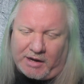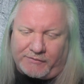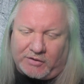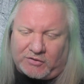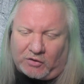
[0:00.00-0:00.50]

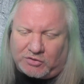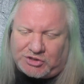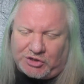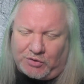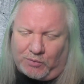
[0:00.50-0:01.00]
never
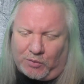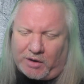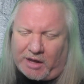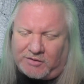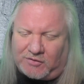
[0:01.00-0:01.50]
told you
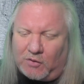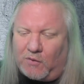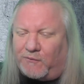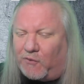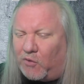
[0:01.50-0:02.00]
what I
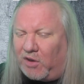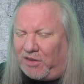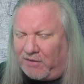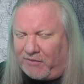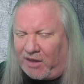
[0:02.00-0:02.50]
do for a
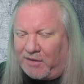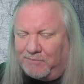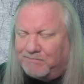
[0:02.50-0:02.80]
living.